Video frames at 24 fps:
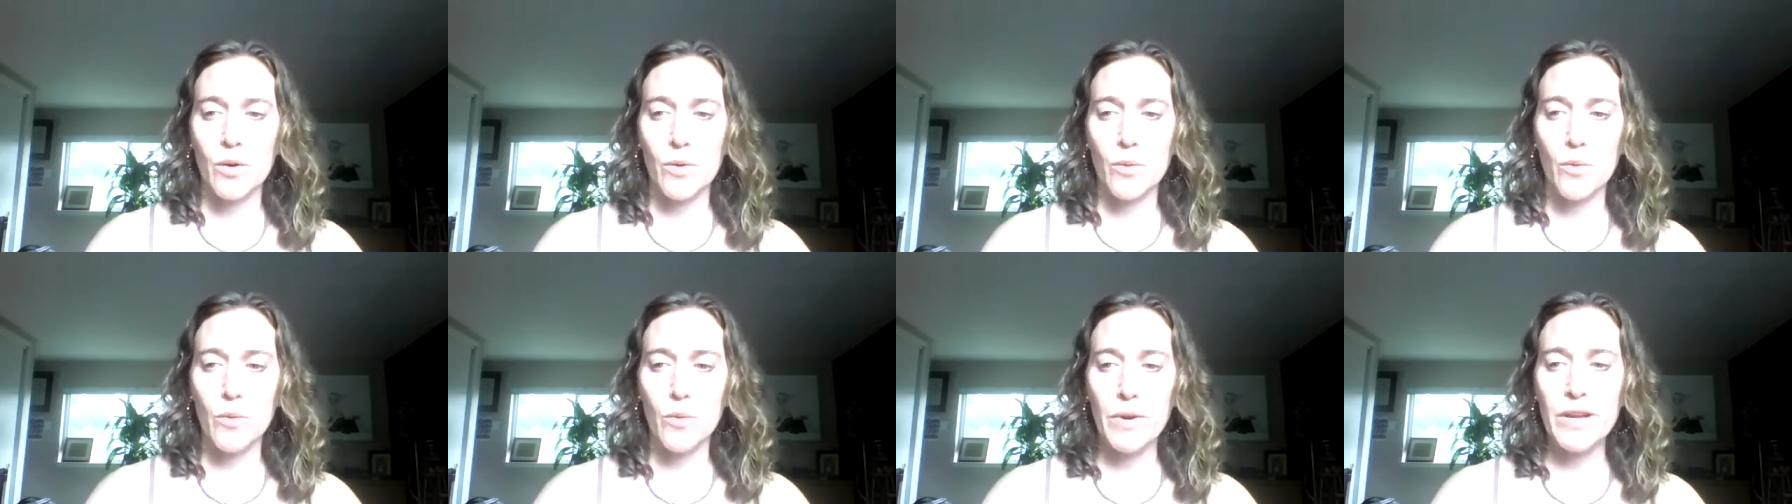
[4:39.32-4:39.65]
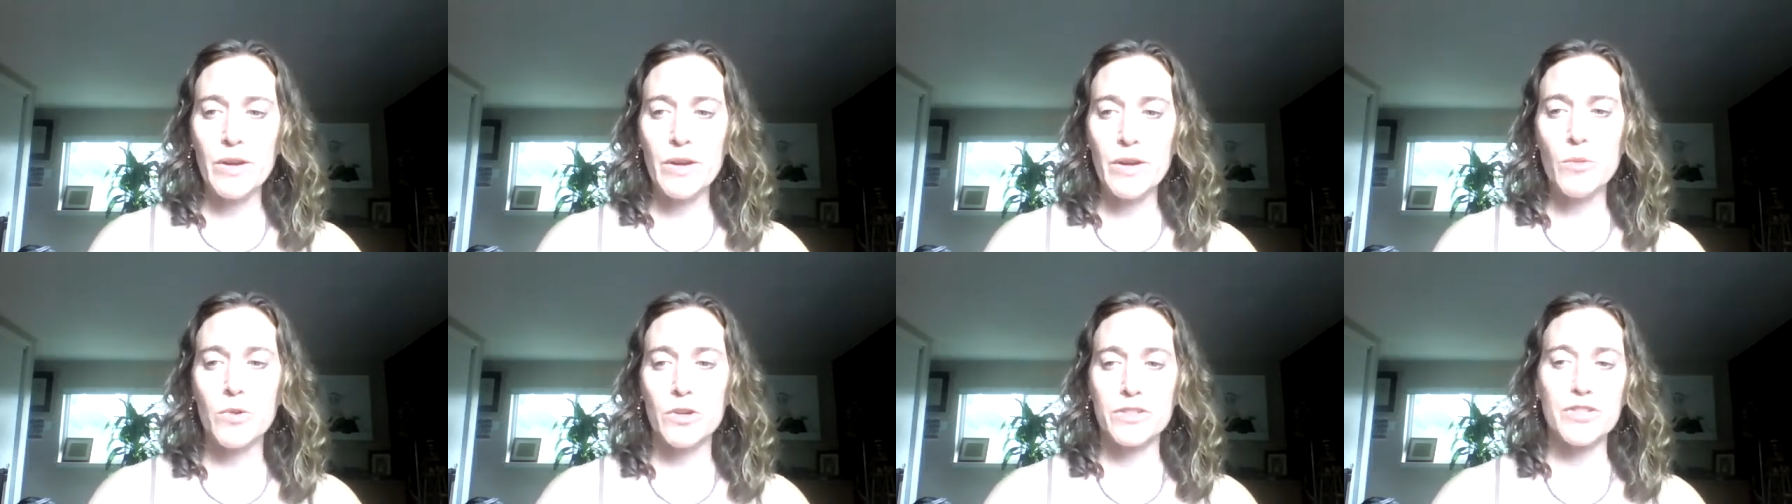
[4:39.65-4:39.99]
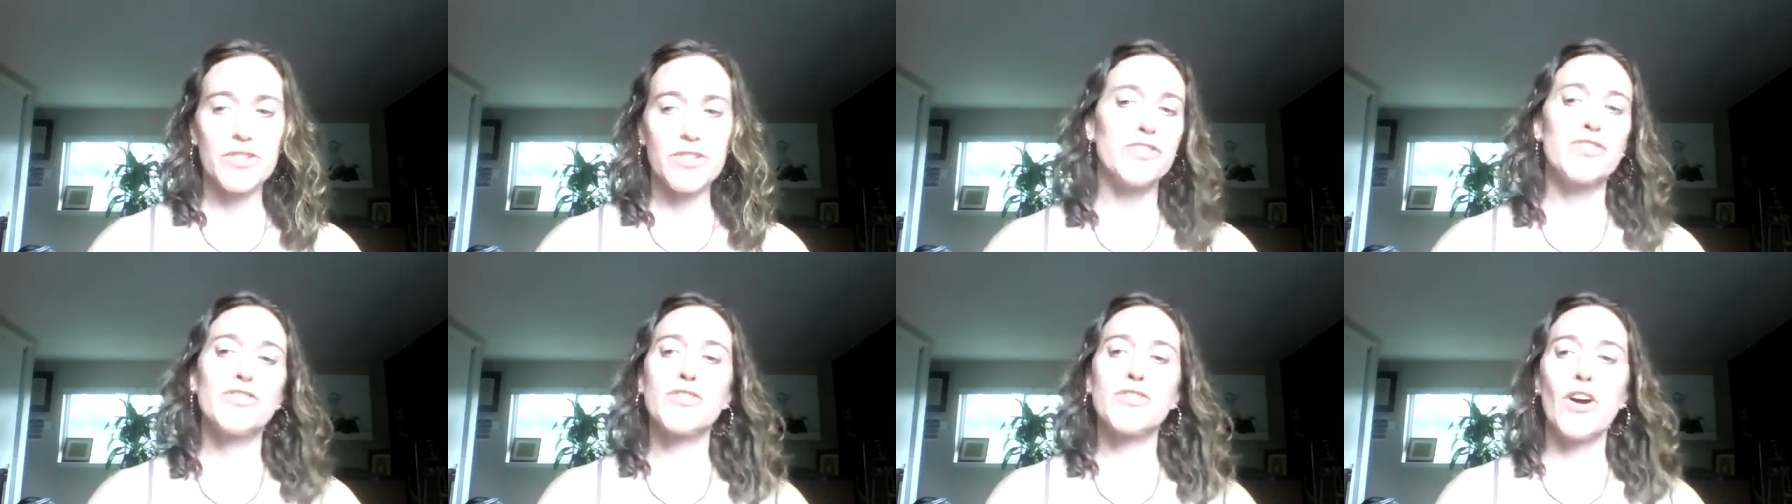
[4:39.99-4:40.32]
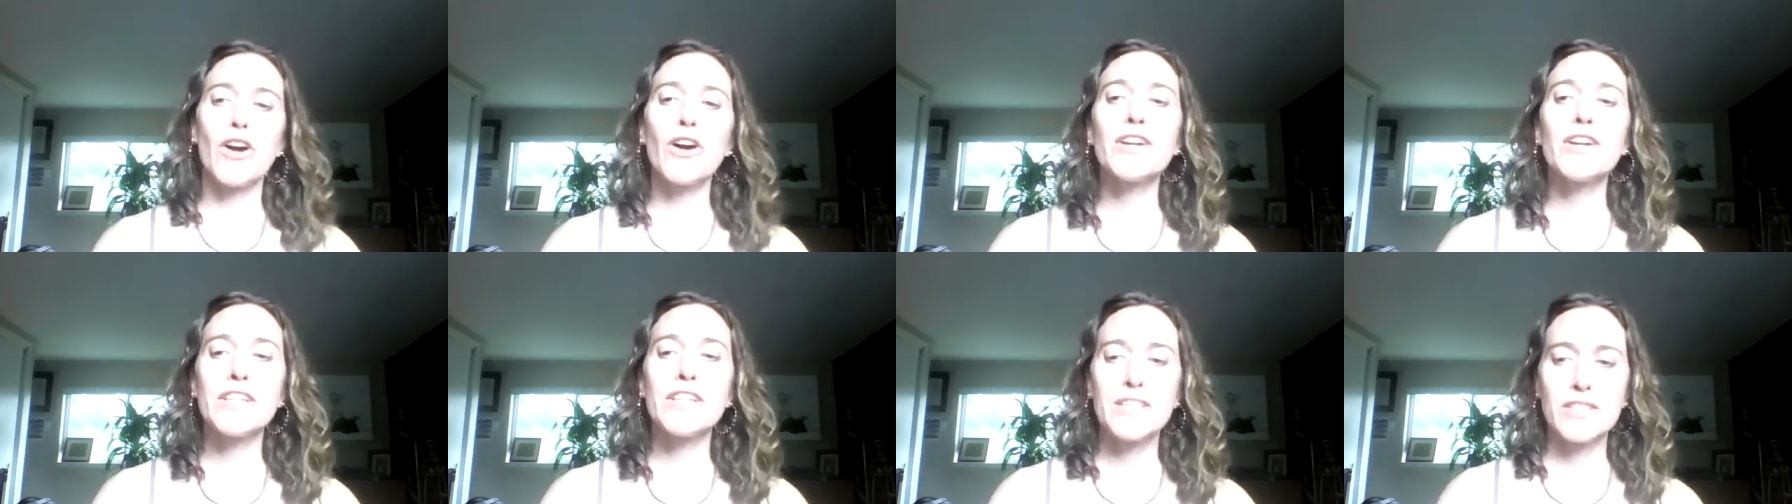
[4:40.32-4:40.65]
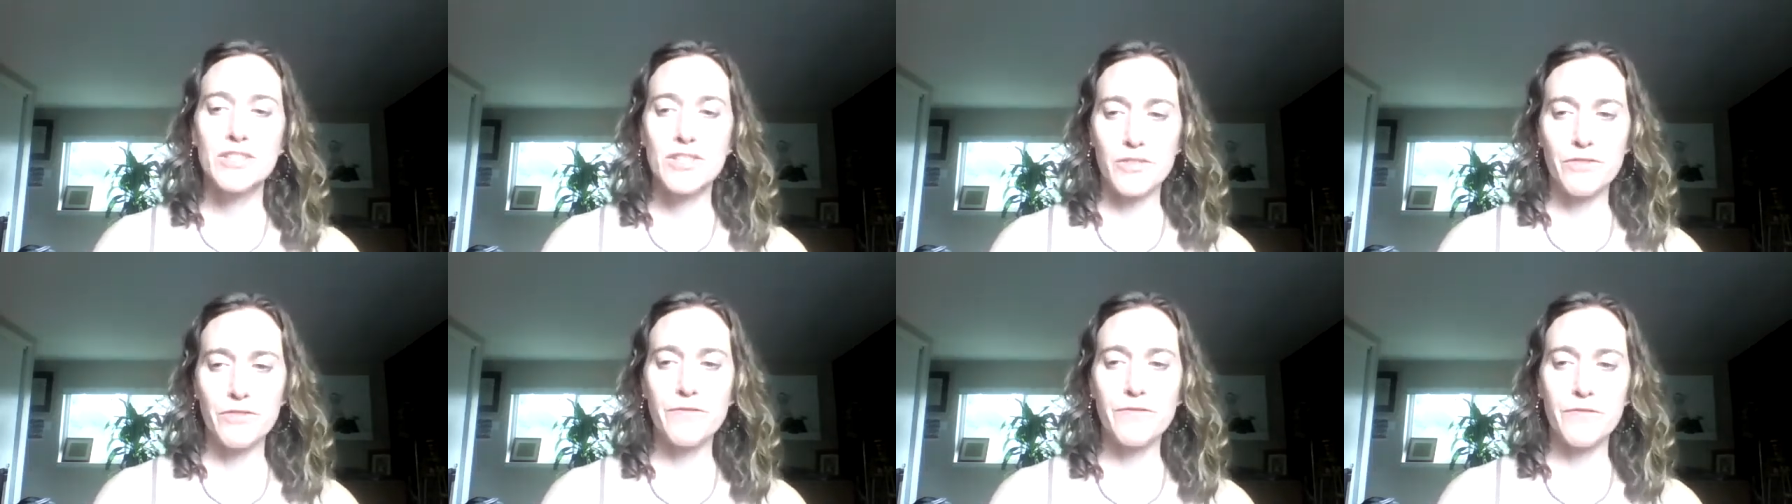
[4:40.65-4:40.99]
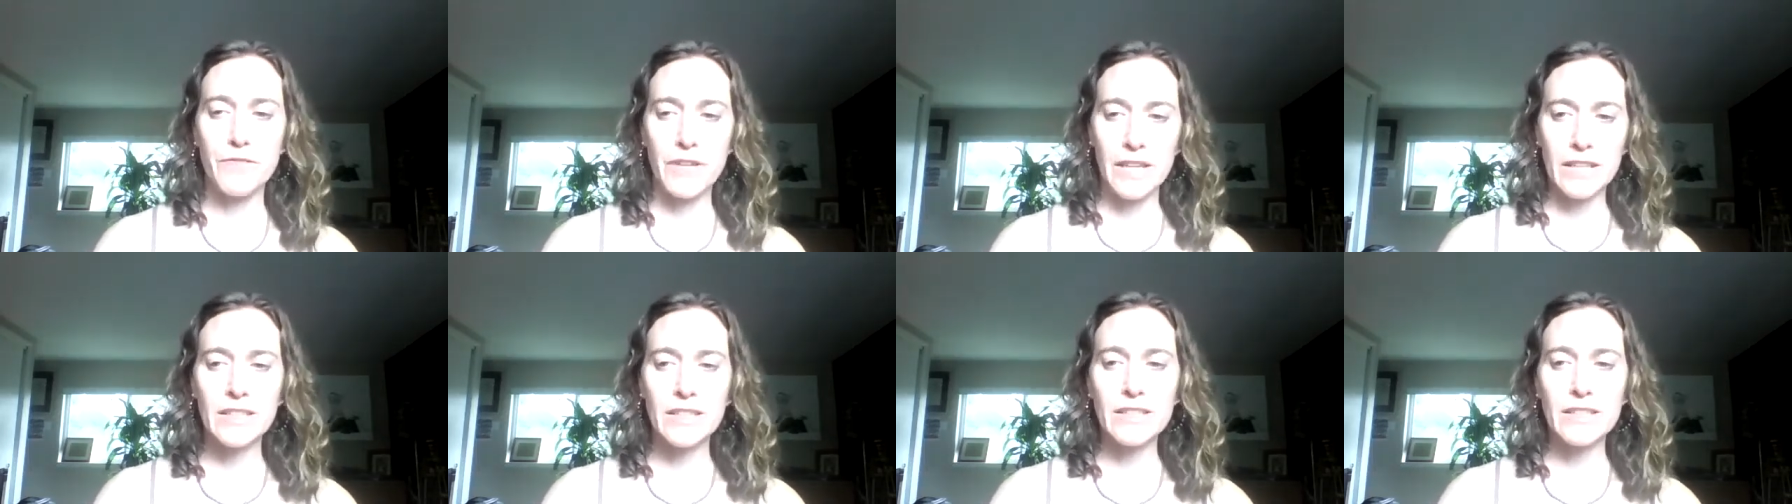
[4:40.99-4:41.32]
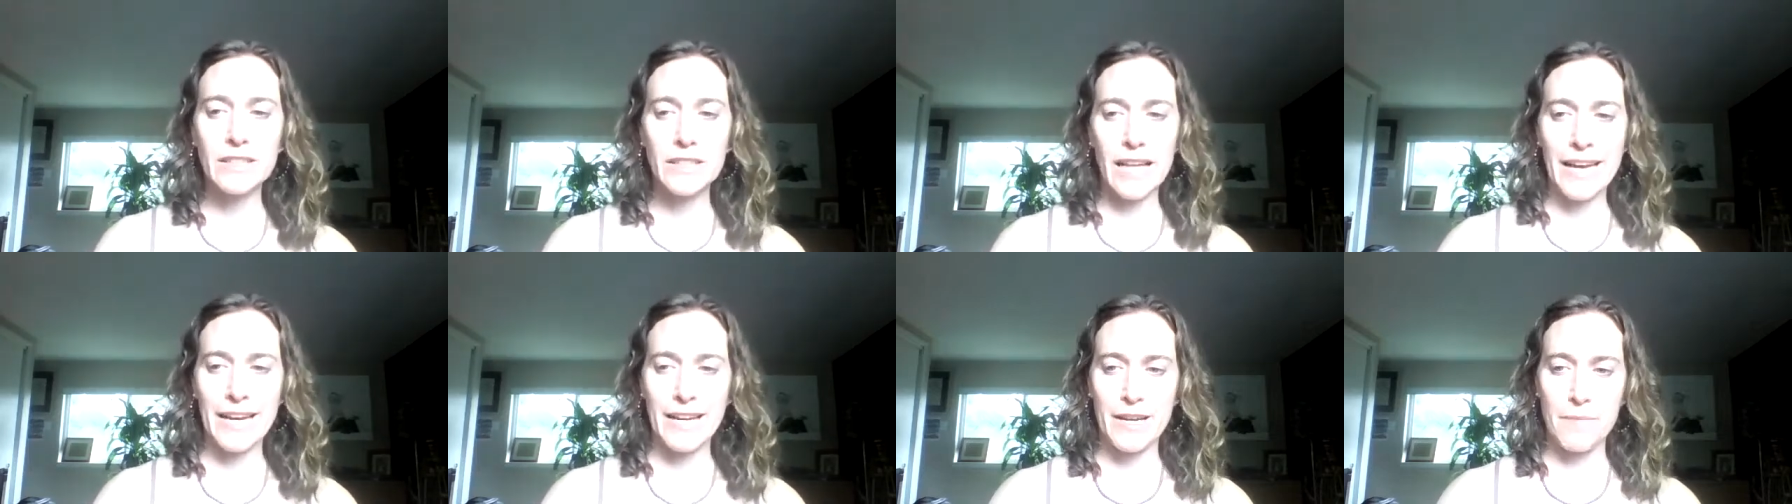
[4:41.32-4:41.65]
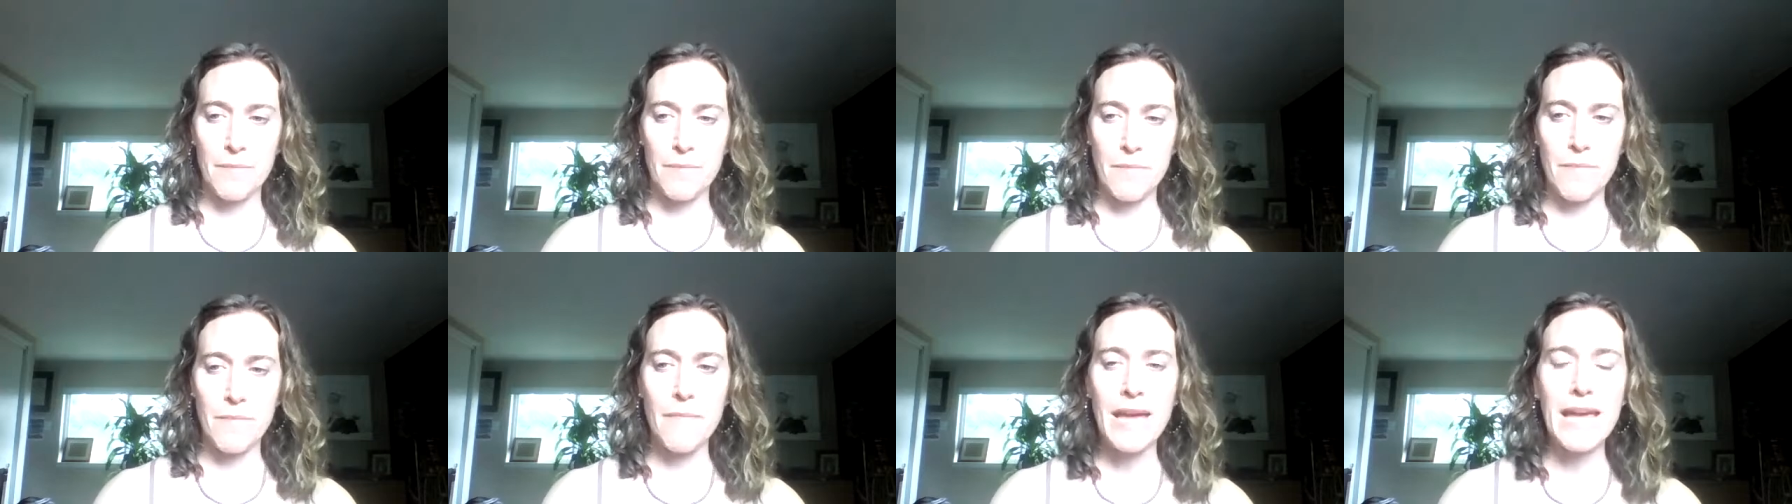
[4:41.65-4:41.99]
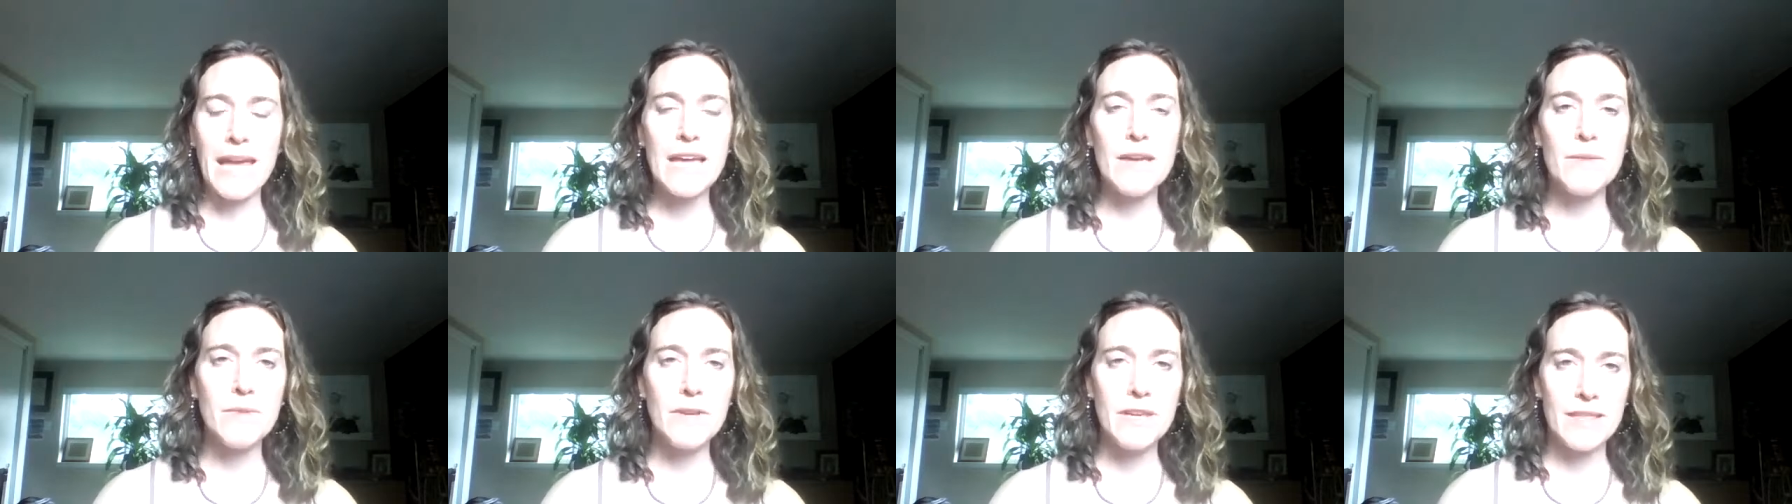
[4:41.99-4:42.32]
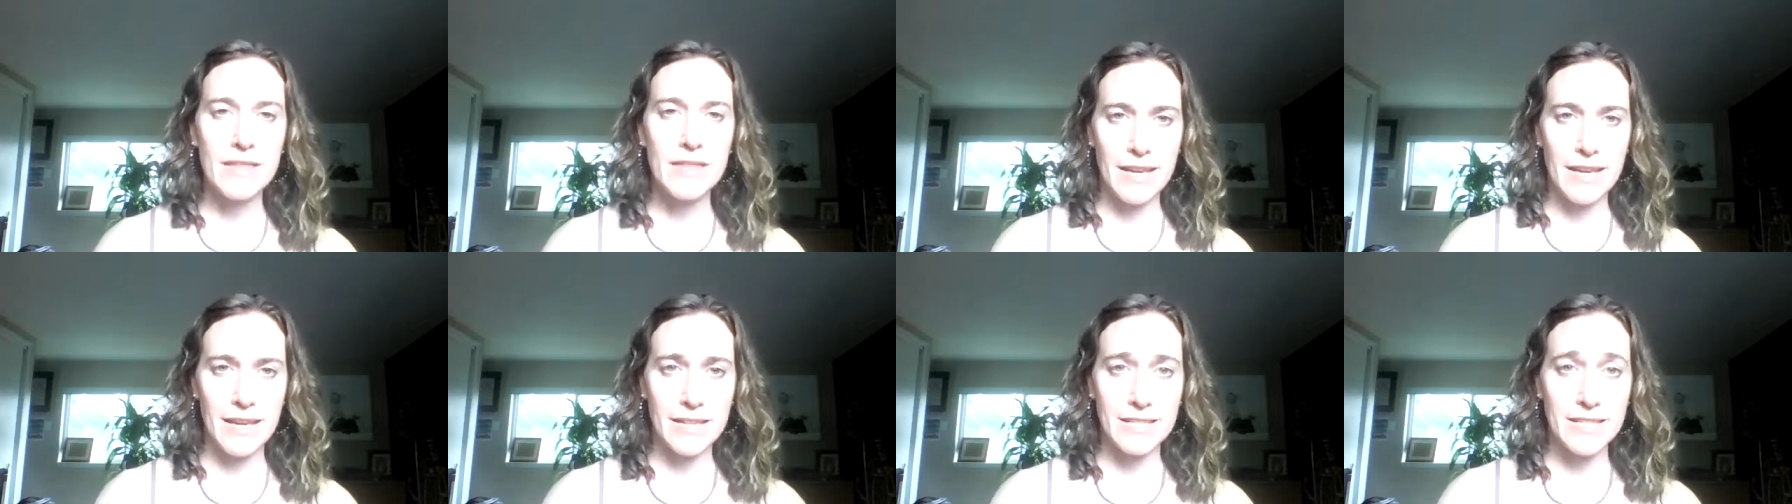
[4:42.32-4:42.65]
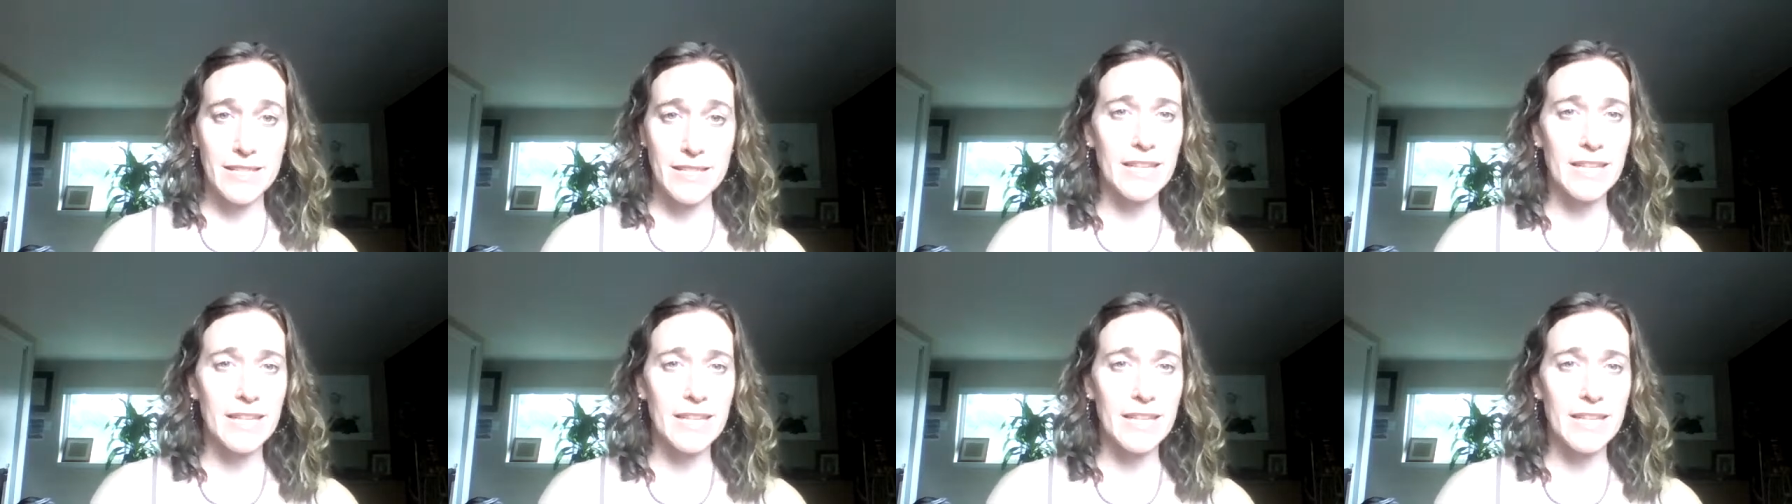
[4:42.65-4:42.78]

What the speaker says: we were starting to feel like maybe things,